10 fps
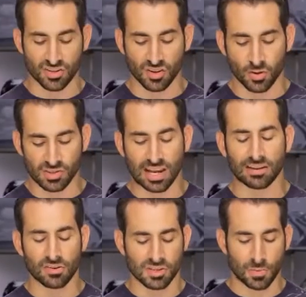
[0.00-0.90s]
So the holes got a
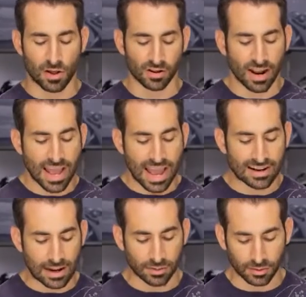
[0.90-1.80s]
little smaller, and
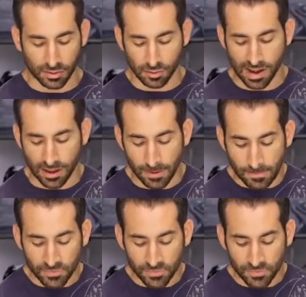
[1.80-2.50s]
now they're throughout.